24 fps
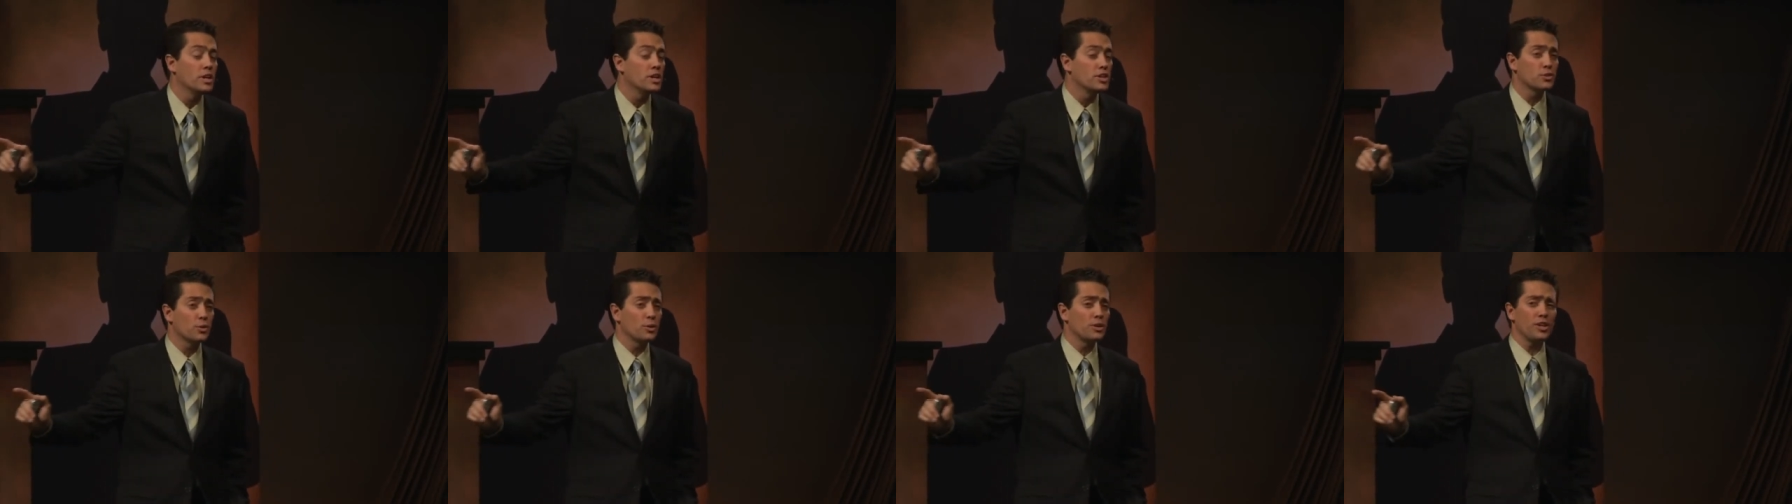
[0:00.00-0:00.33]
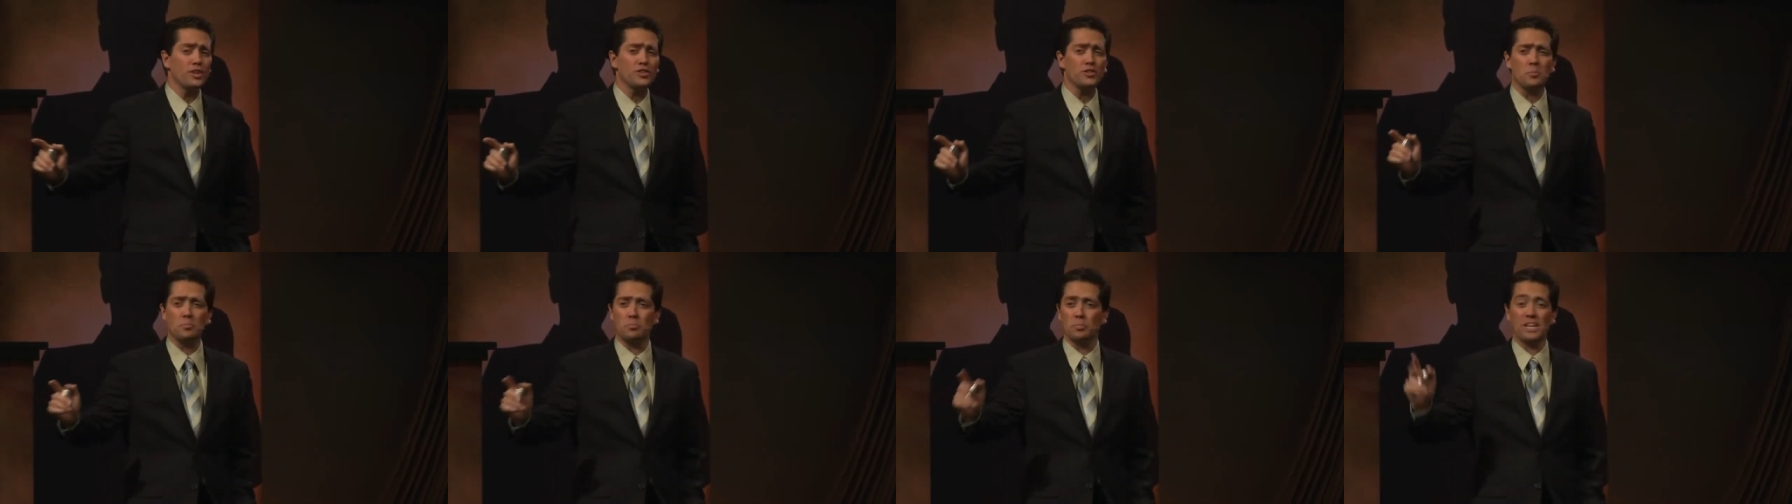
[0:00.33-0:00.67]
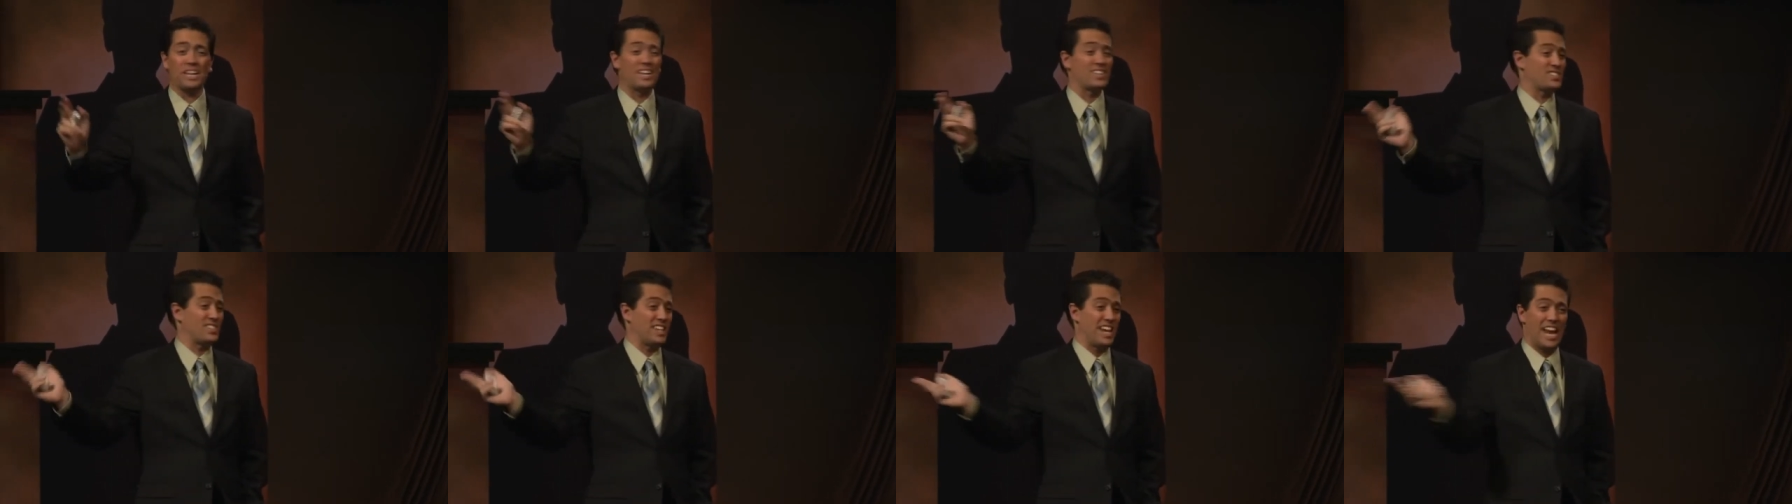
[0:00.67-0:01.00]
So he doesn't
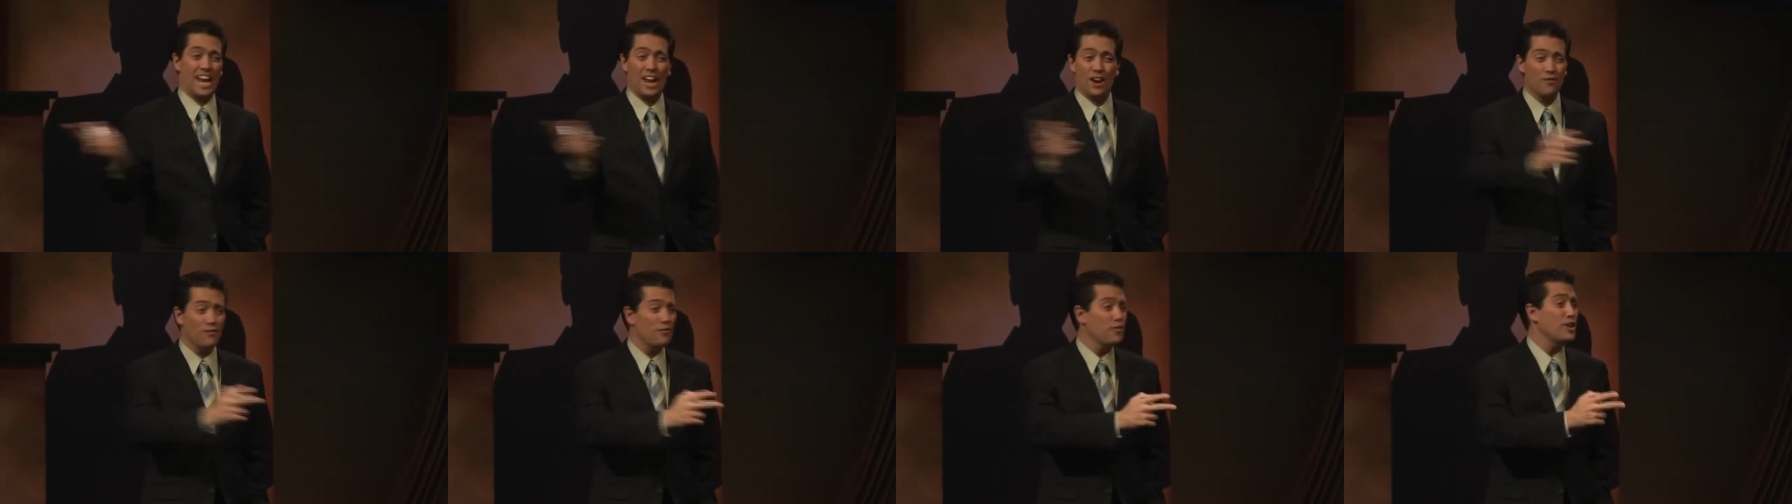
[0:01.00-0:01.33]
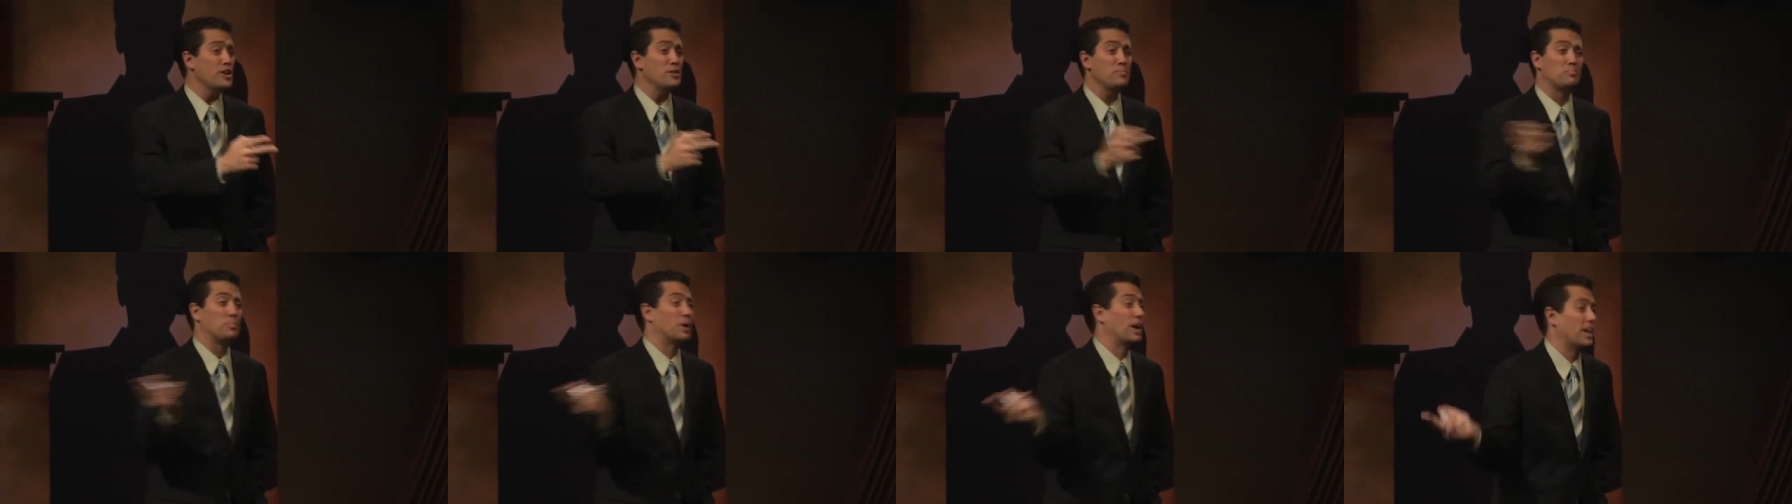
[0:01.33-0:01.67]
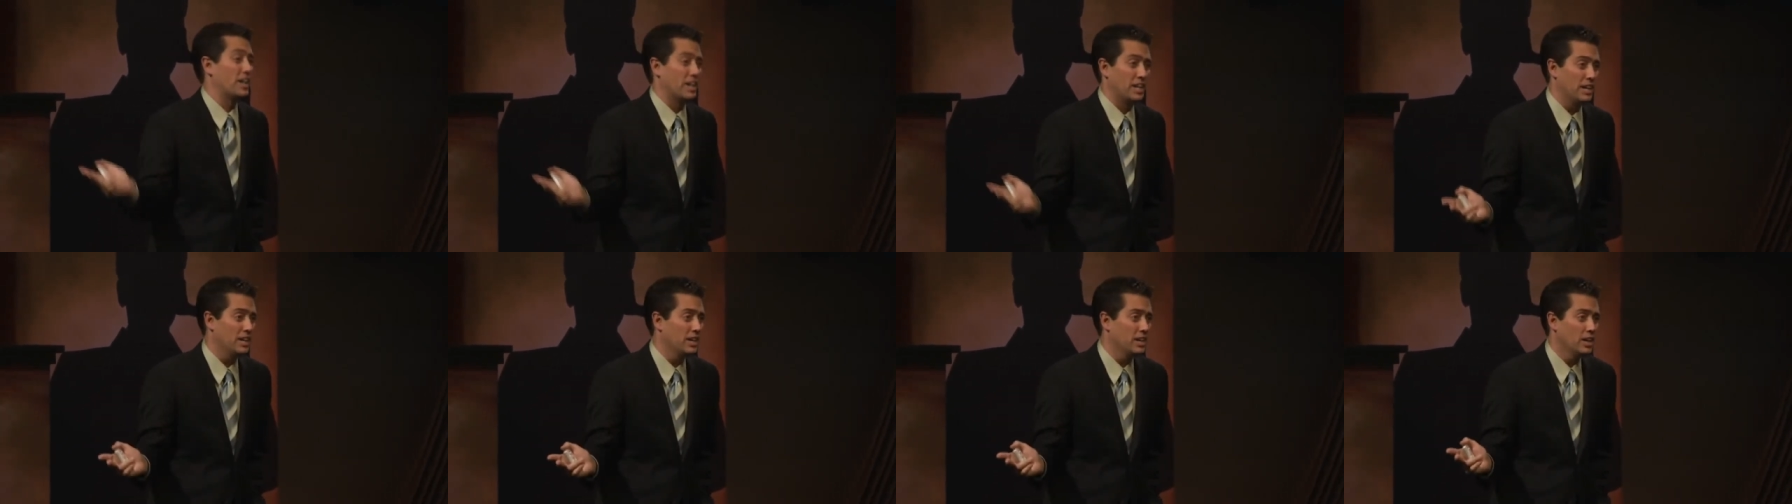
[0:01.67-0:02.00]
bless
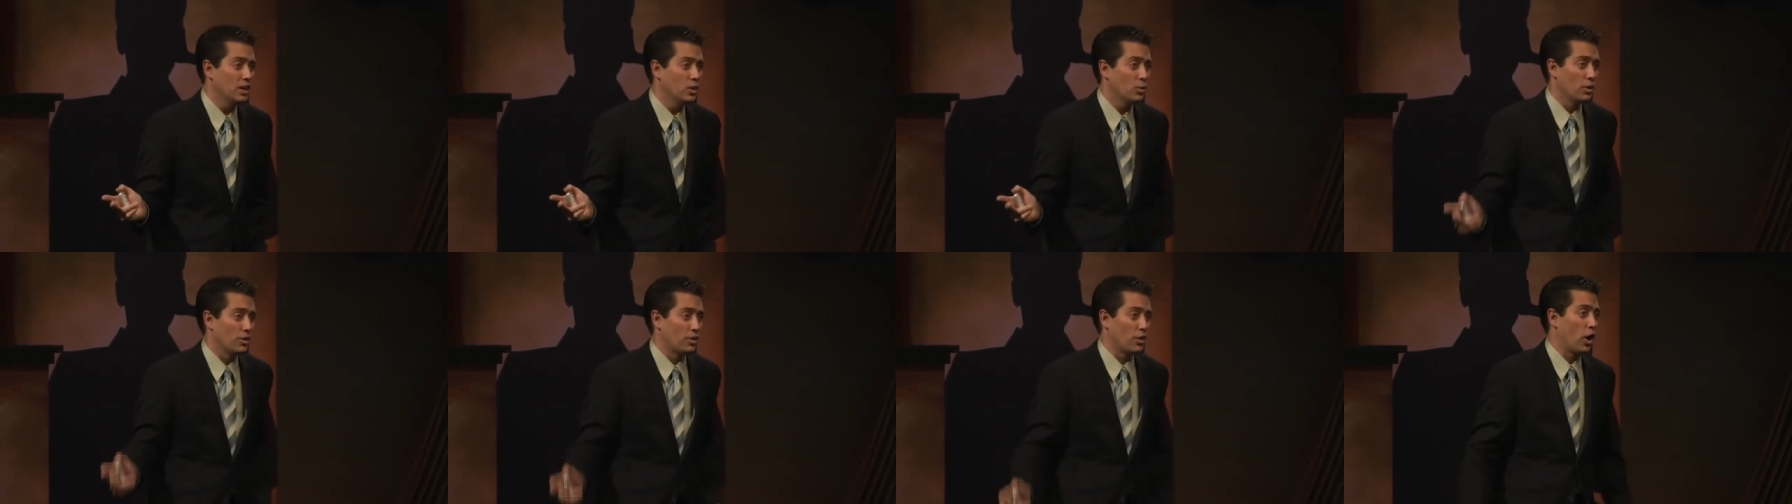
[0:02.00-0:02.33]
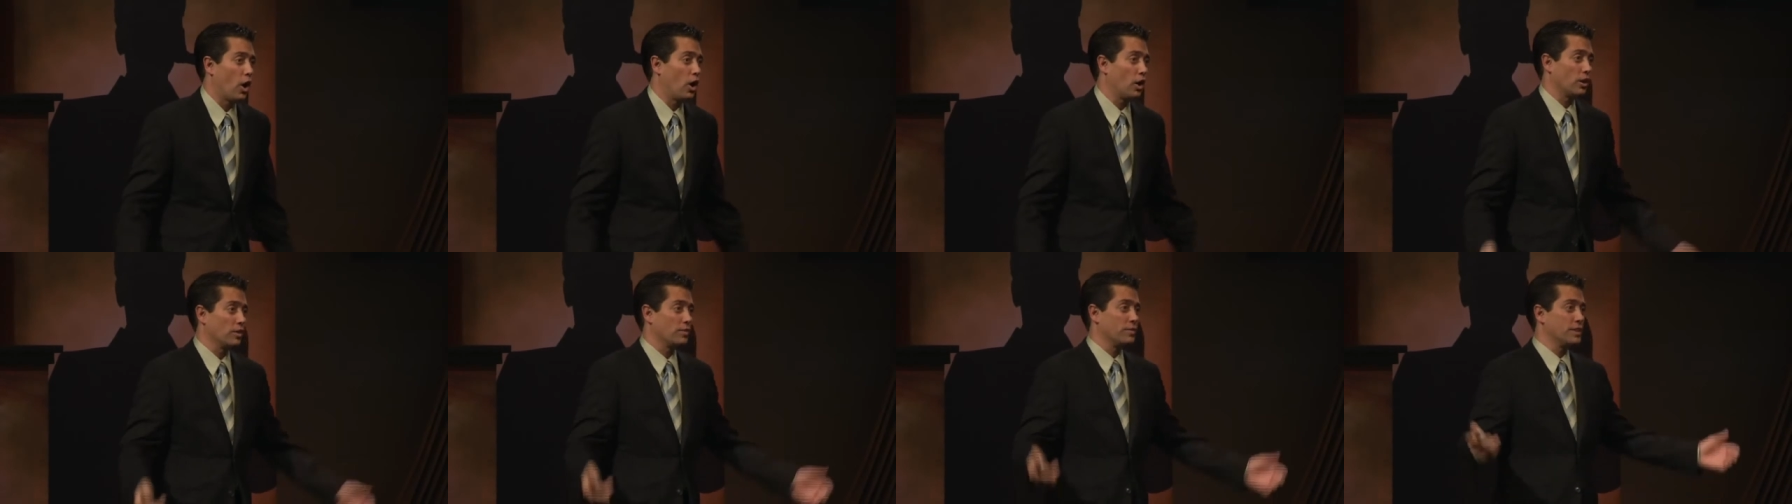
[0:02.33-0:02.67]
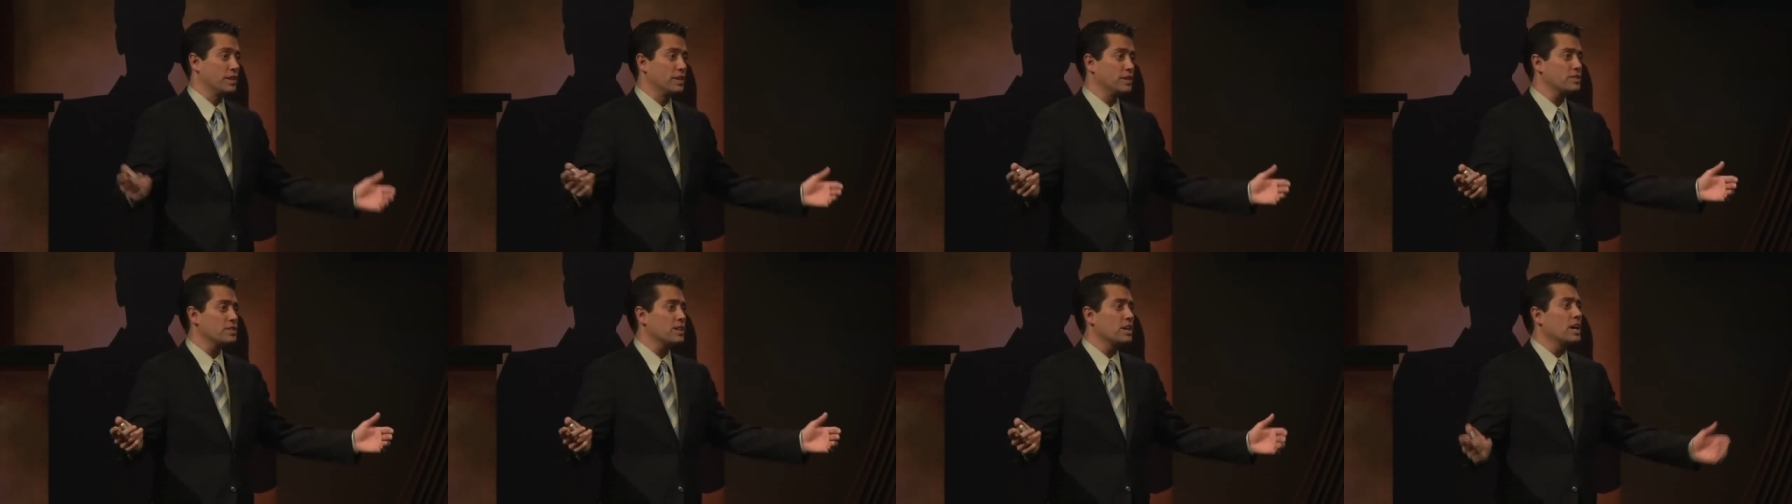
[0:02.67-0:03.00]
everybody with all of
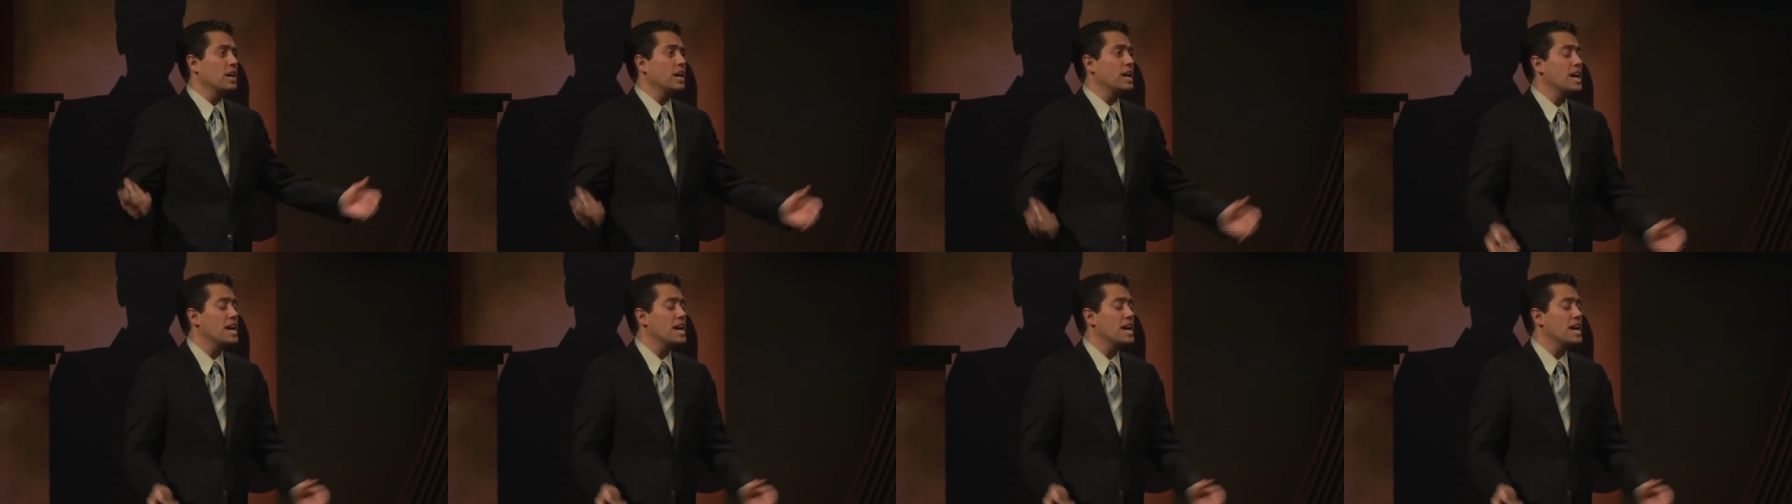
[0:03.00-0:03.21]
this.